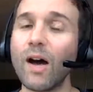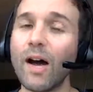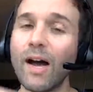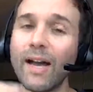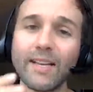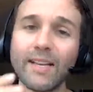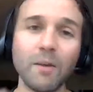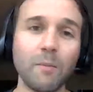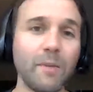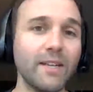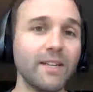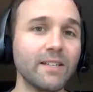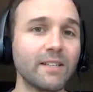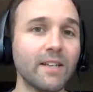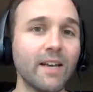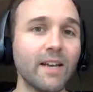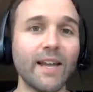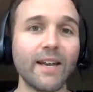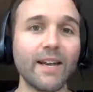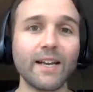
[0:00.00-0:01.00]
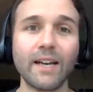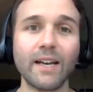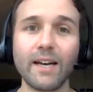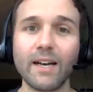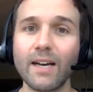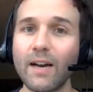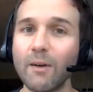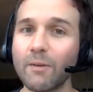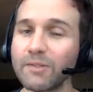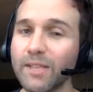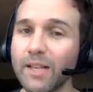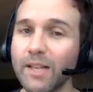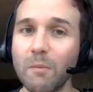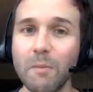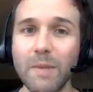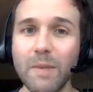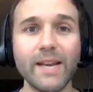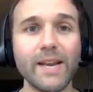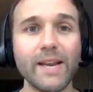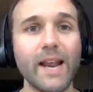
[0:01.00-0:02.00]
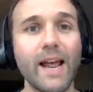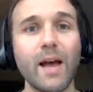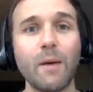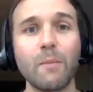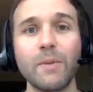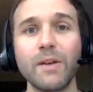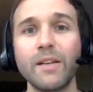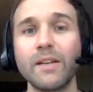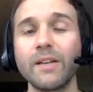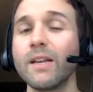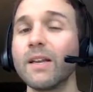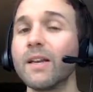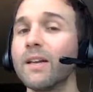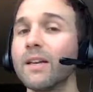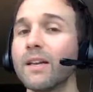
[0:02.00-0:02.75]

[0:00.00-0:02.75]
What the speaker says: I committed to Heneka. I was going to make it happen,